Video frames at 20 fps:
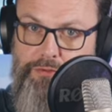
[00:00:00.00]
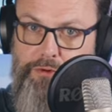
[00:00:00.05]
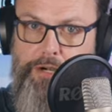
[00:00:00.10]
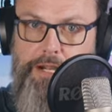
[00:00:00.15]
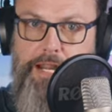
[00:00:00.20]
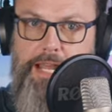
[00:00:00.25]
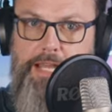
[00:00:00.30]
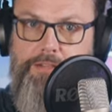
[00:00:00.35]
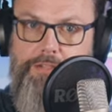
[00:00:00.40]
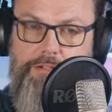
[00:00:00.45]
pushed
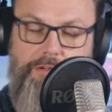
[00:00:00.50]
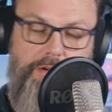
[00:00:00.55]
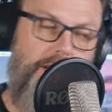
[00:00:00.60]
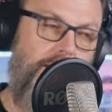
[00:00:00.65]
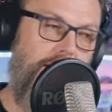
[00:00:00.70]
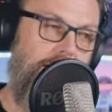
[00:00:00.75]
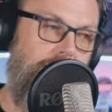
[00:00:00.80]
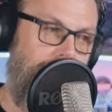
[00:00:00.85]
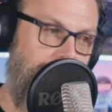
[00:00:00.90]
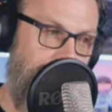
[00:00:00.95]
for an
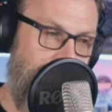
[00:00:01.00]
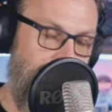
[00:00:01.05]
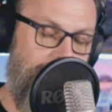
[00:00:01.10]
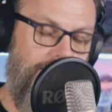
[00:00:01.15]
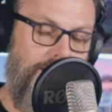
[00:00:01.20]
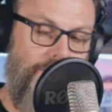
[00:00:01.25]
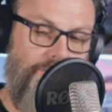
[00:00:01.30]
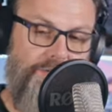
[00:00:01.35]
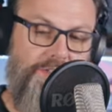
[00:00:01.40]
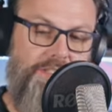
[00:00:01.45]
answer? That
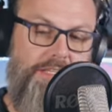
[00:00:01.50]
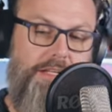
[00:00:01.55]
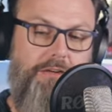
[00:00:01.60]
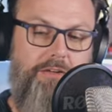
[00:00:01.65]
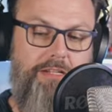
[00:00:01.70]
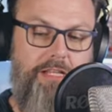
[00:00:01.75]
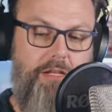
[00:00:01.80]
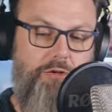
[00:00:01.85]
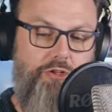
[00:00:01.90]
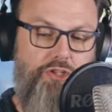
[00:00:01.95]
is a different
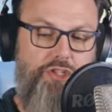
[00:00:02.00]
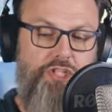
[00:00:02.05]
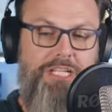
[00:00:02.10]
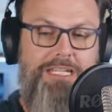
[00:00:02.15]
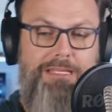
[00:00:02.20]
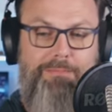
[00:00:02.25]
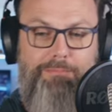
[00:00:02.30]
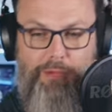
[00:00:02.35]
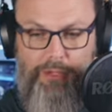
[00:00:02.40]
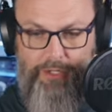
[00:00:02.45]
scenario.
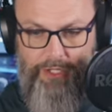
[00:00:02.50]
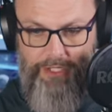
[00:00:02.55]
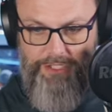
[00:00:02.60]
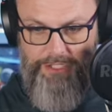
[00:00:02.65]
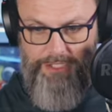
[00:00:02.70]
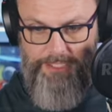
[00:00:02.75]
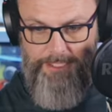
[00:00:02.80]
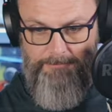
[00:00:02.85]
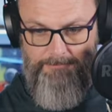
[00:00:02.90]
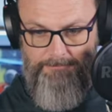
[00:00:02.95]
She
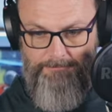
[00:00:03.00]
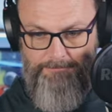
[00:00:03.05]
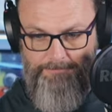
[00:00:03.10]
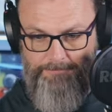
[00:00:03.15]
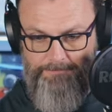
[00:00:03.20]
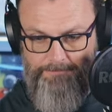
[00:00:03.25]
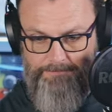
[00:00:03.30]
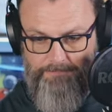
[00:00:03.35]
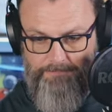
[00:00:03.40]
pushed.